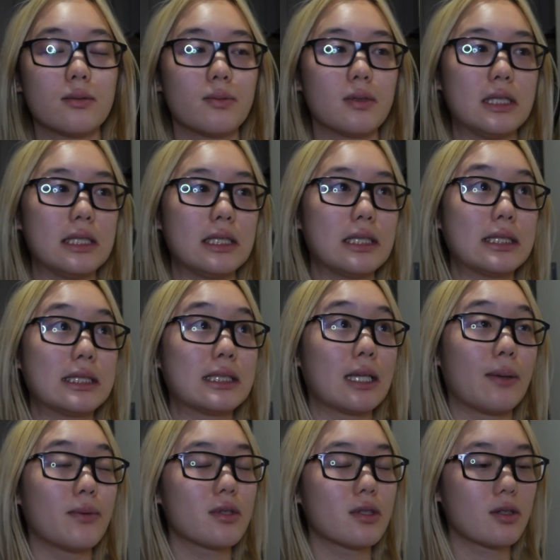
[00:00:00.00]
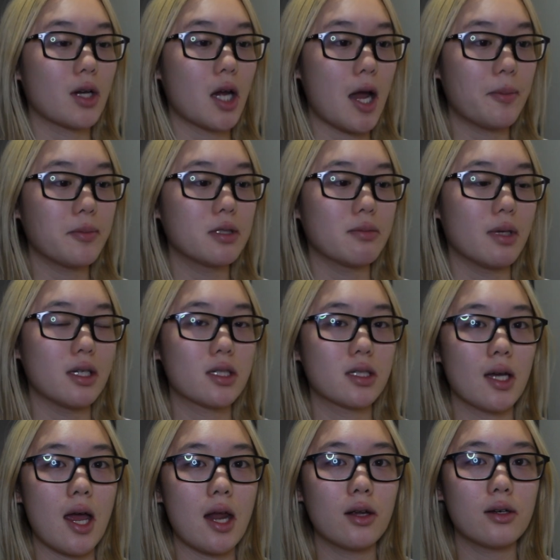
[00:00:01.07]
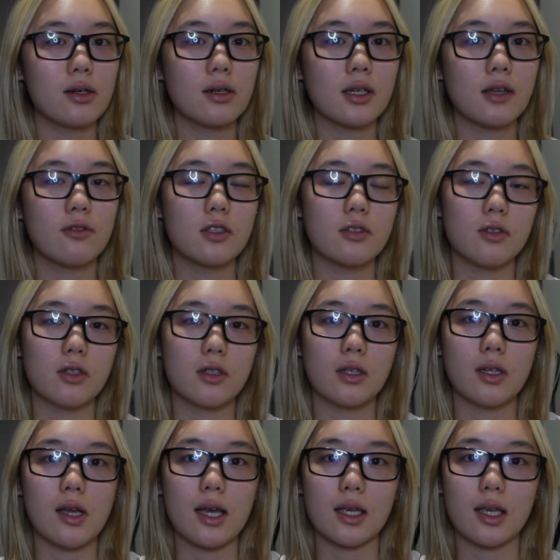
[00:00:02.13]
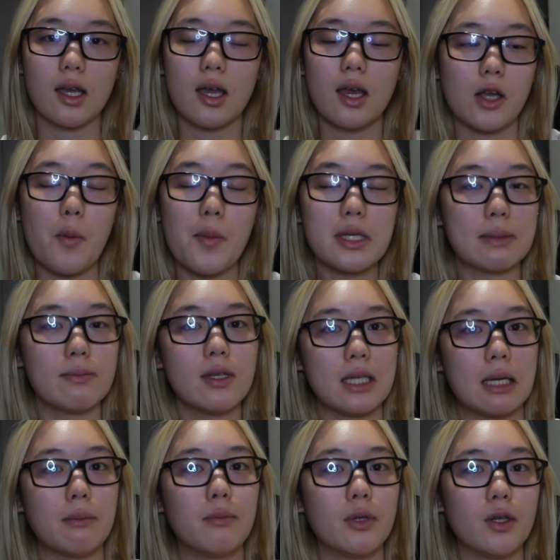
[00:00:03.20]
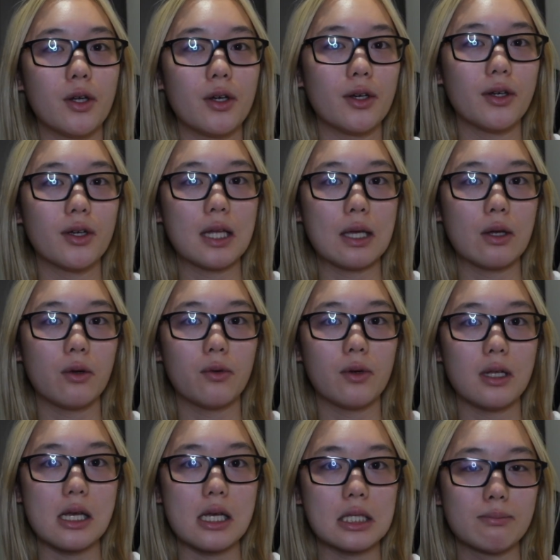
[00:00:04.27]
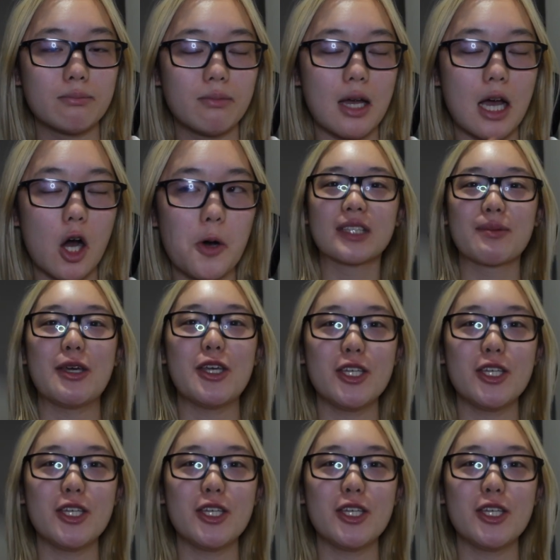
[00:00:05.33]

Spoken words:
please subscribe to my channel, give this video a like, comment something down below. It really helps my